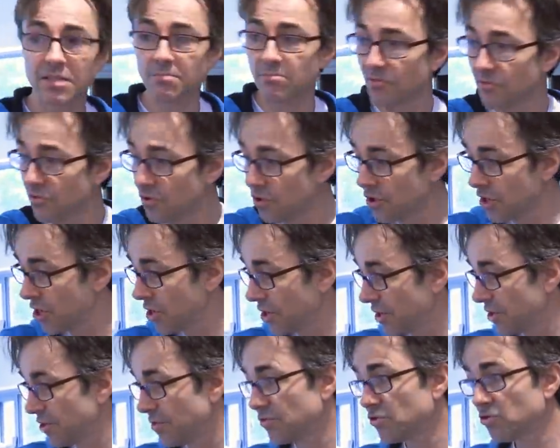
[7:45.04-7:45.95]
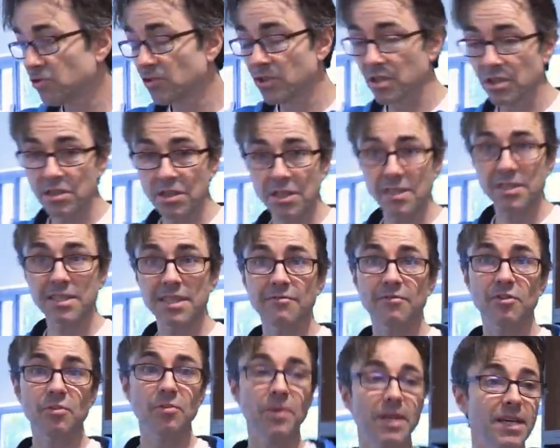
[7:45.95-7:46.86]
and before you know it, you've trodden dust
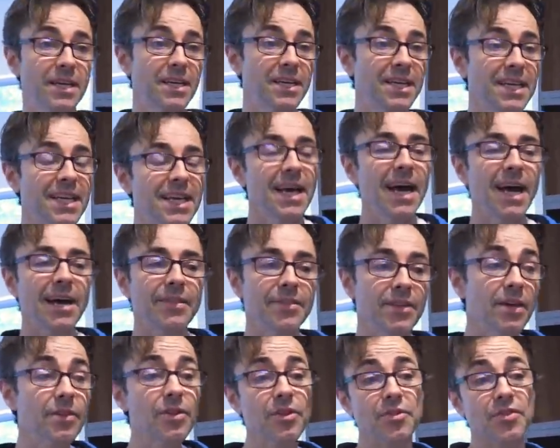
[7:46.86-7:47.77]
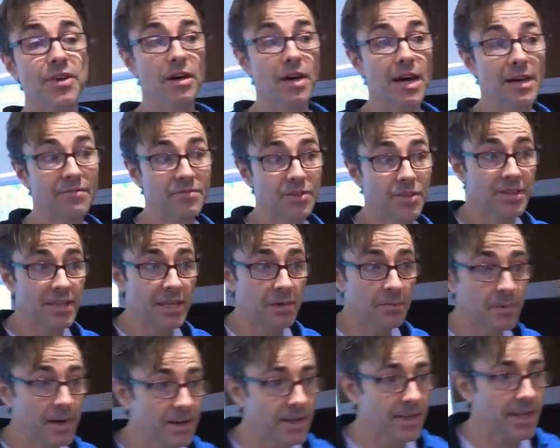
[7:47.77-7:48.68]
everywhere. And the other thing I have to think
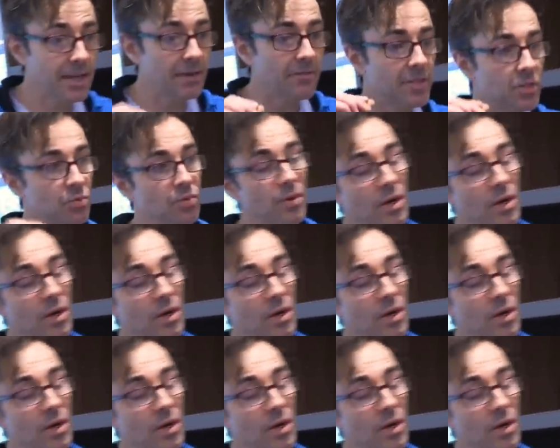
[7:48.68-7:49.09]
about here as